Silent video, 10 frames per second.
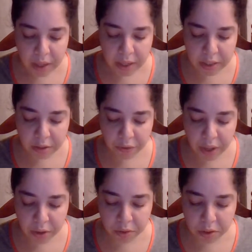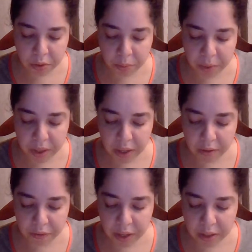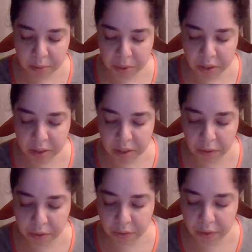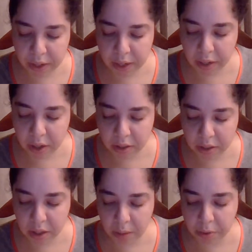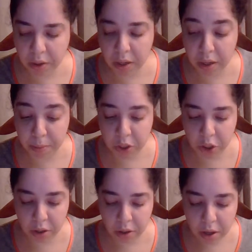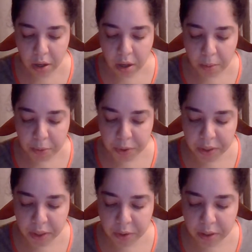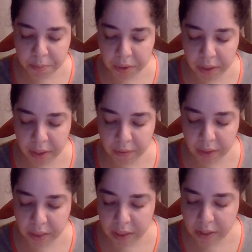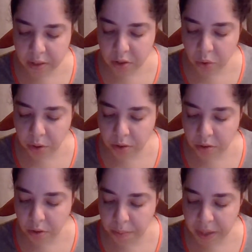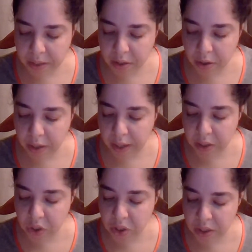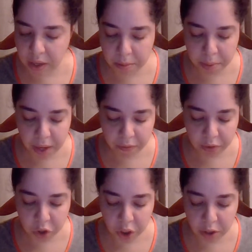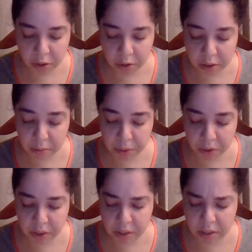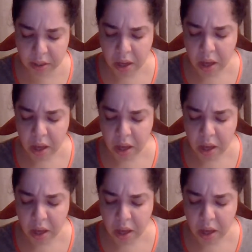is found to be inflexible, self-defeating, unstable, and immature. Most theorists believe that these disorders are based on anxious and painful childhood experiences